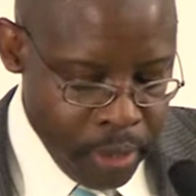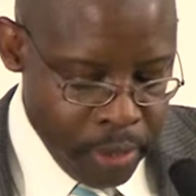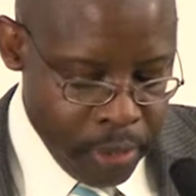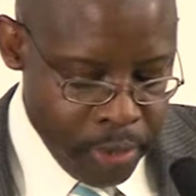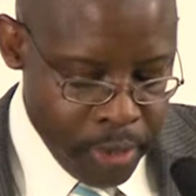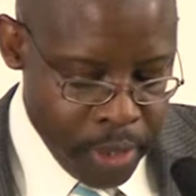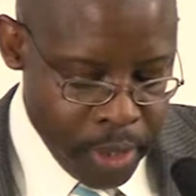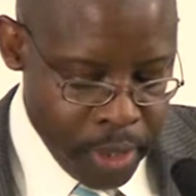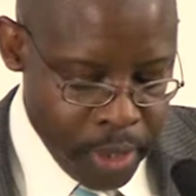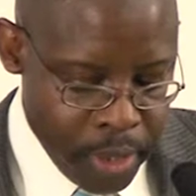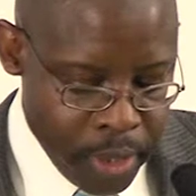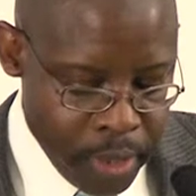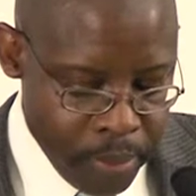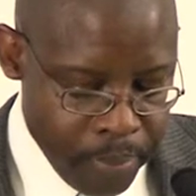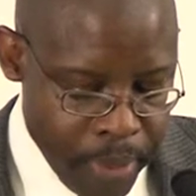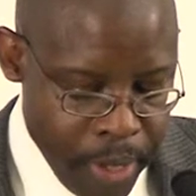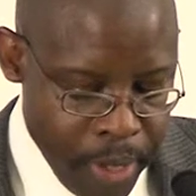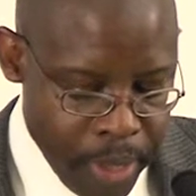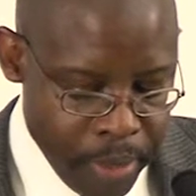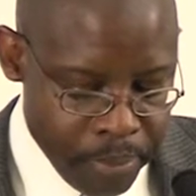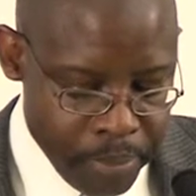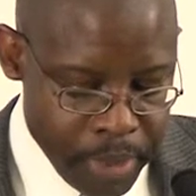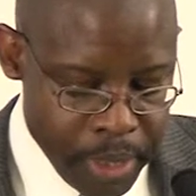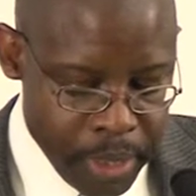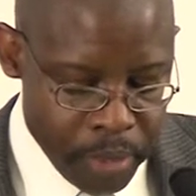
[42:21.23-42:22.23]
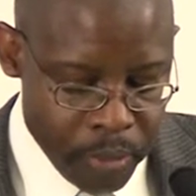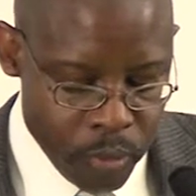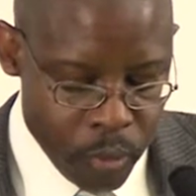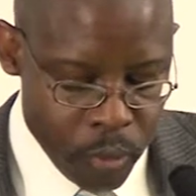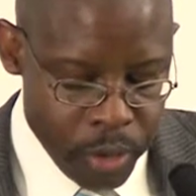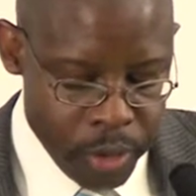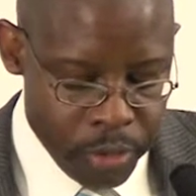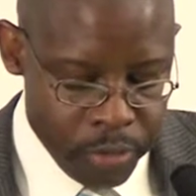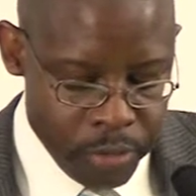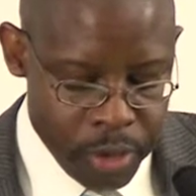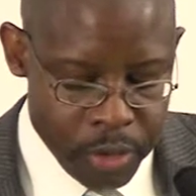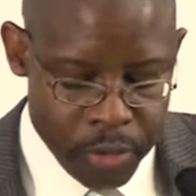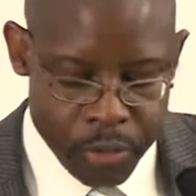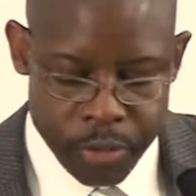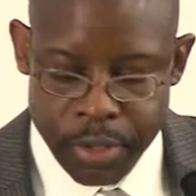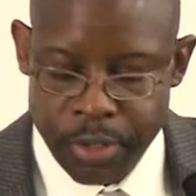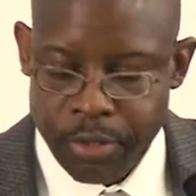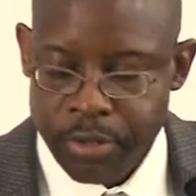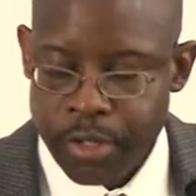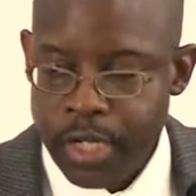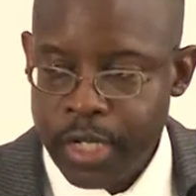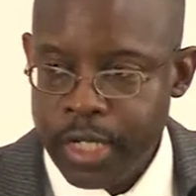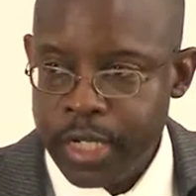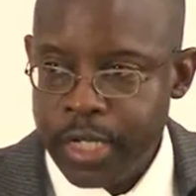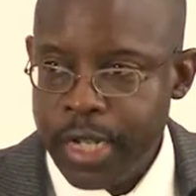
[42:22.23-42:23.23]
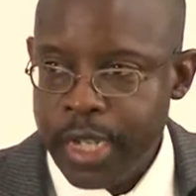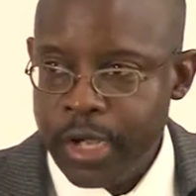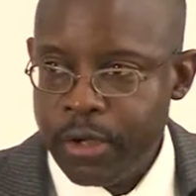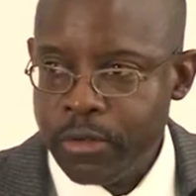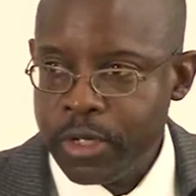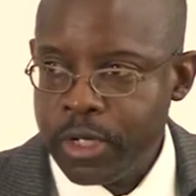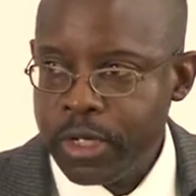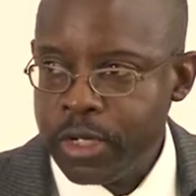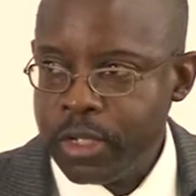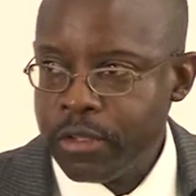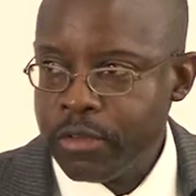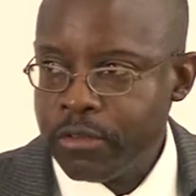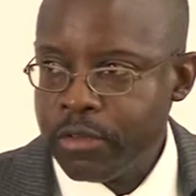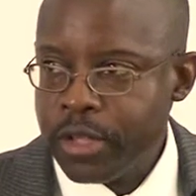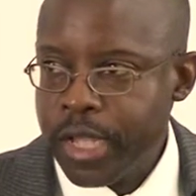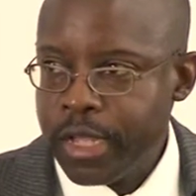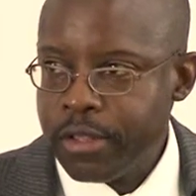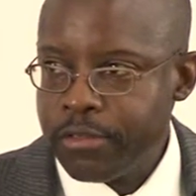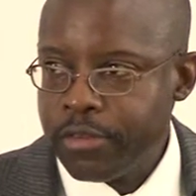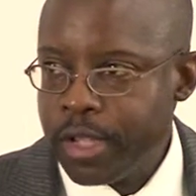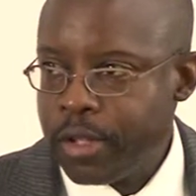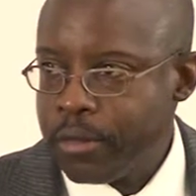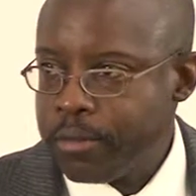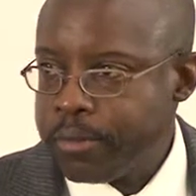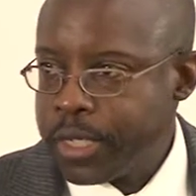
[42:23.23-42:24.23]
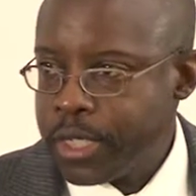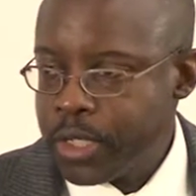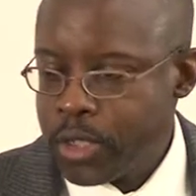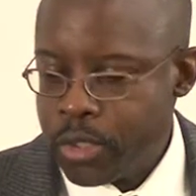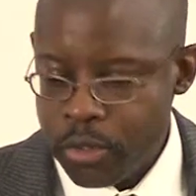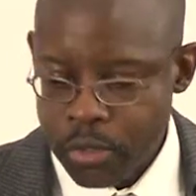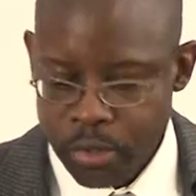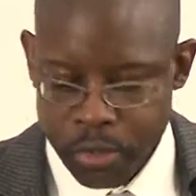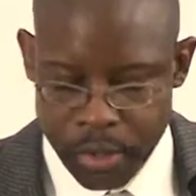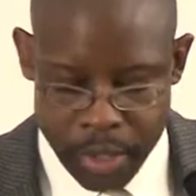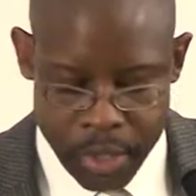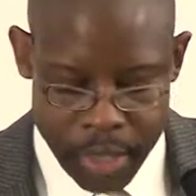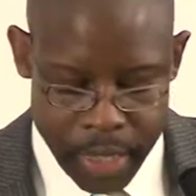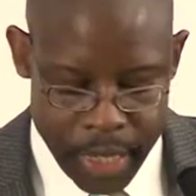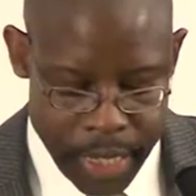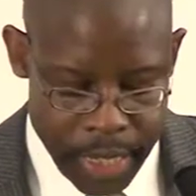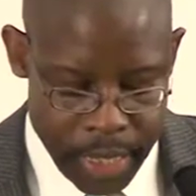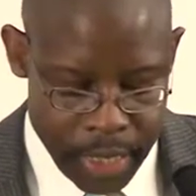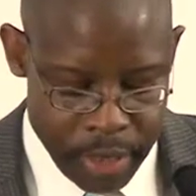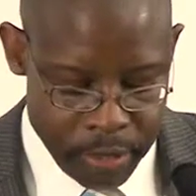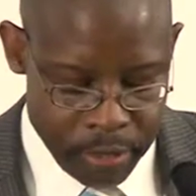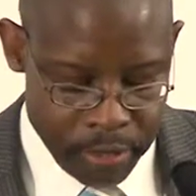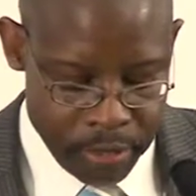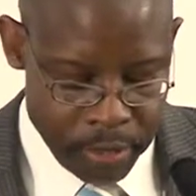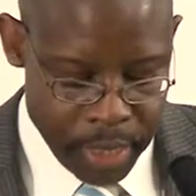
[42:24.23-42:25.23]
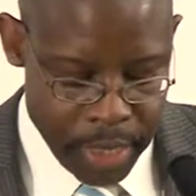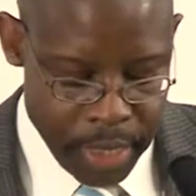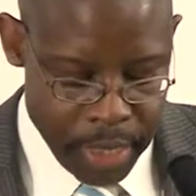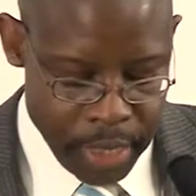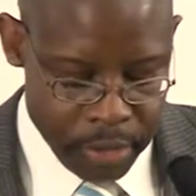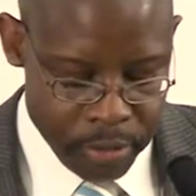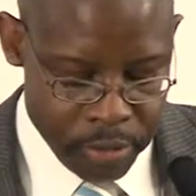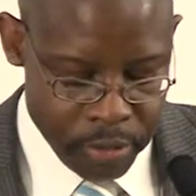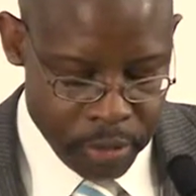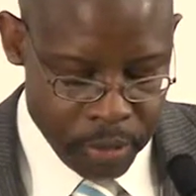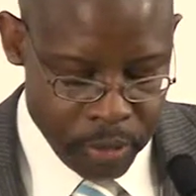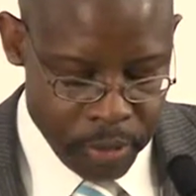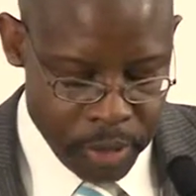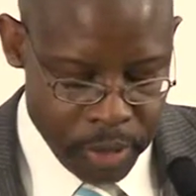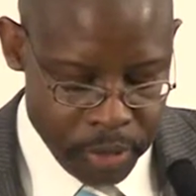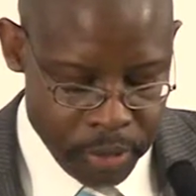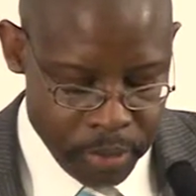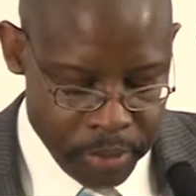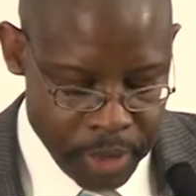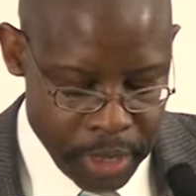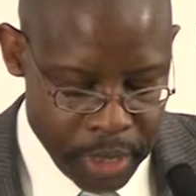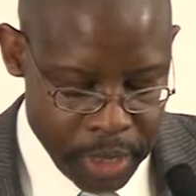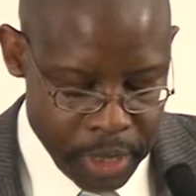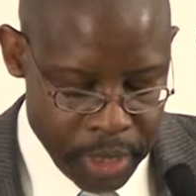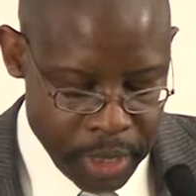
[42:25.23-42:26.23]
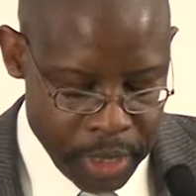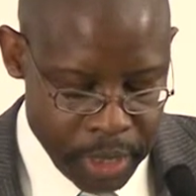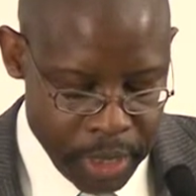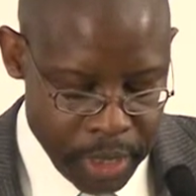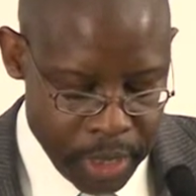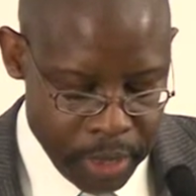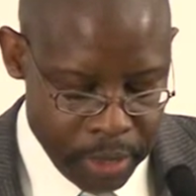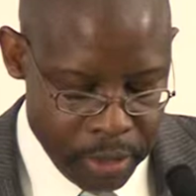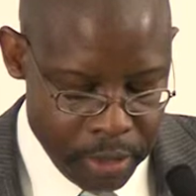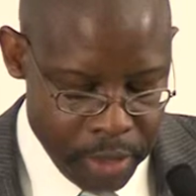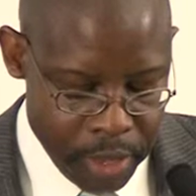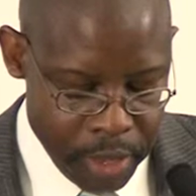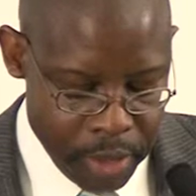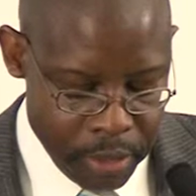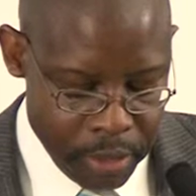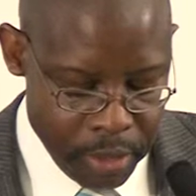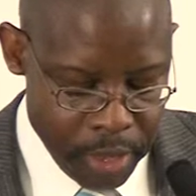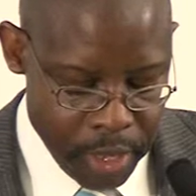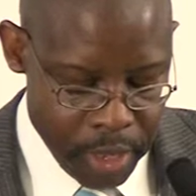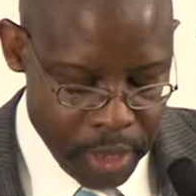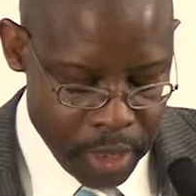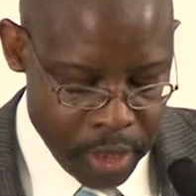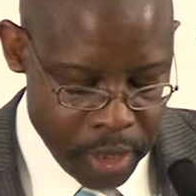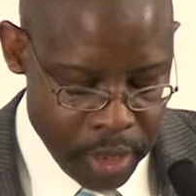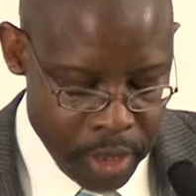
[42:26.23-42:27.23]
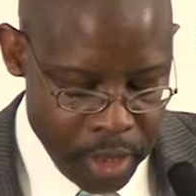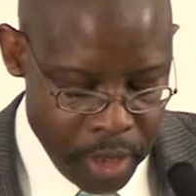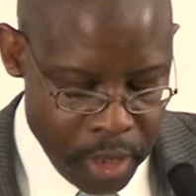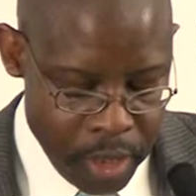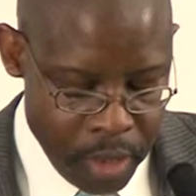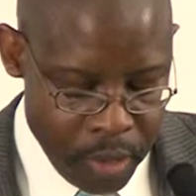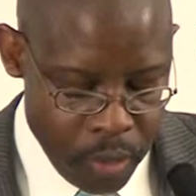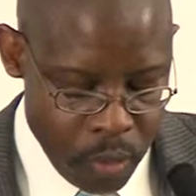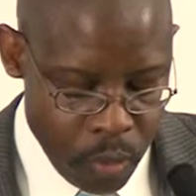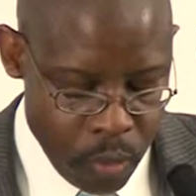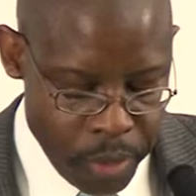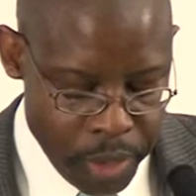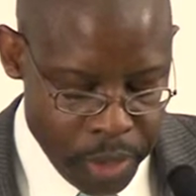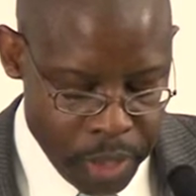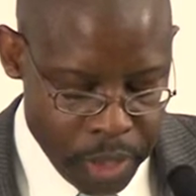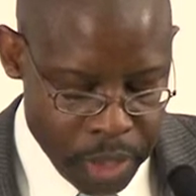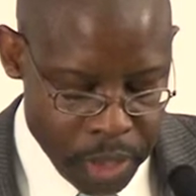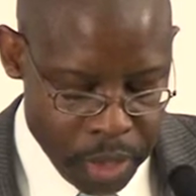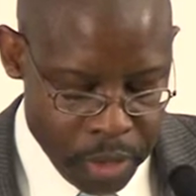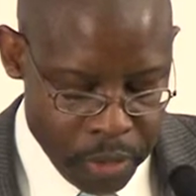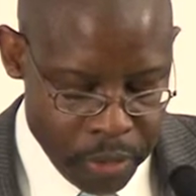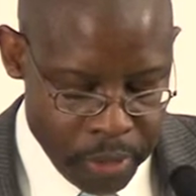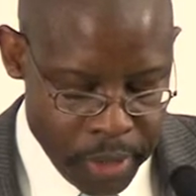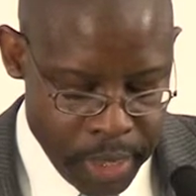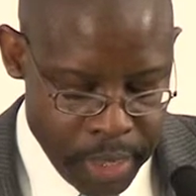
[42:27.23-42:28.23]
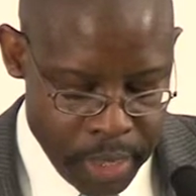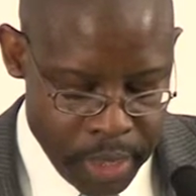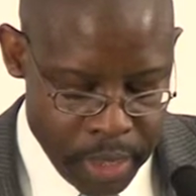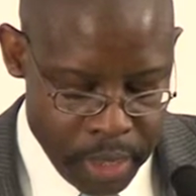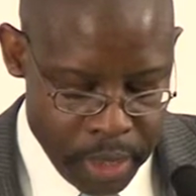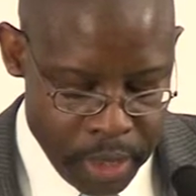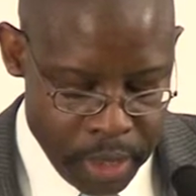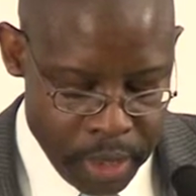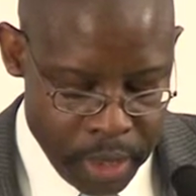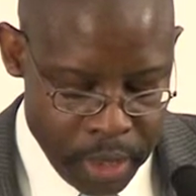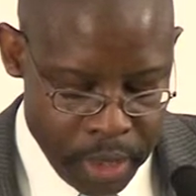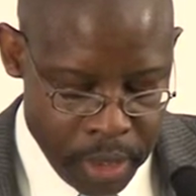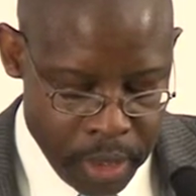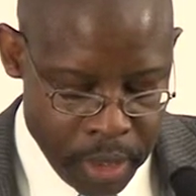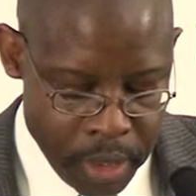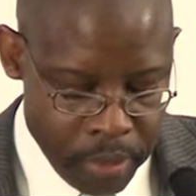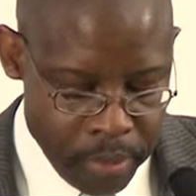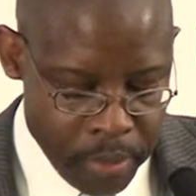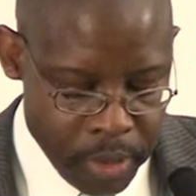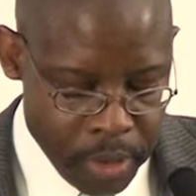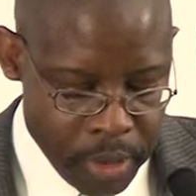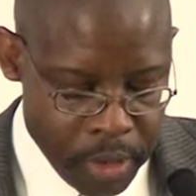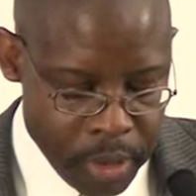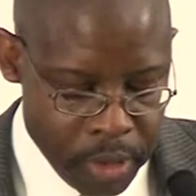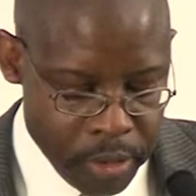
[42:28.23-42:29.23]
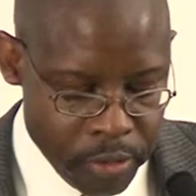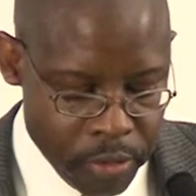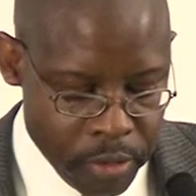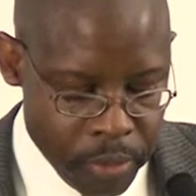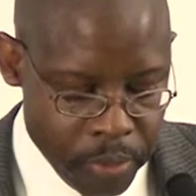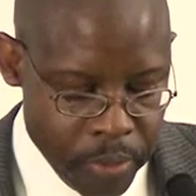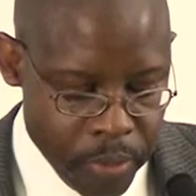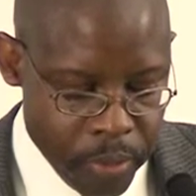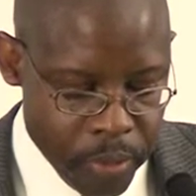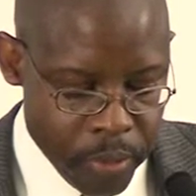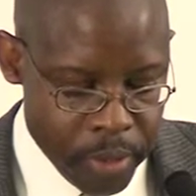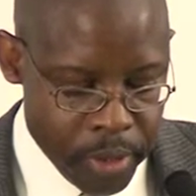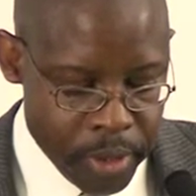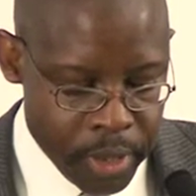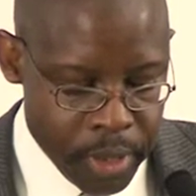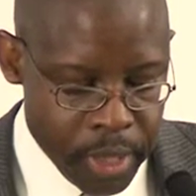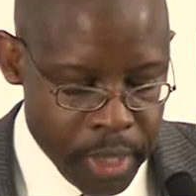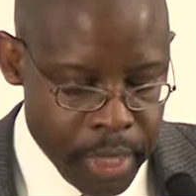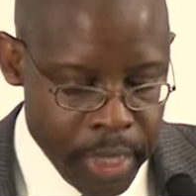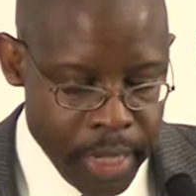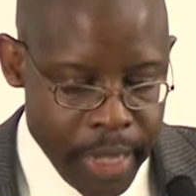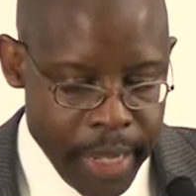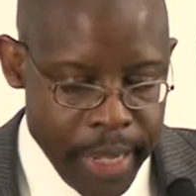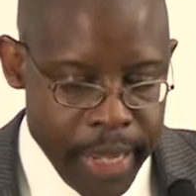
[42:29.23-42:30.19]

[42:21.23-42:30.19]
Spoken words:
The department was increasingly touted as helping children, as Louise mentioned, and I think that we generated community support.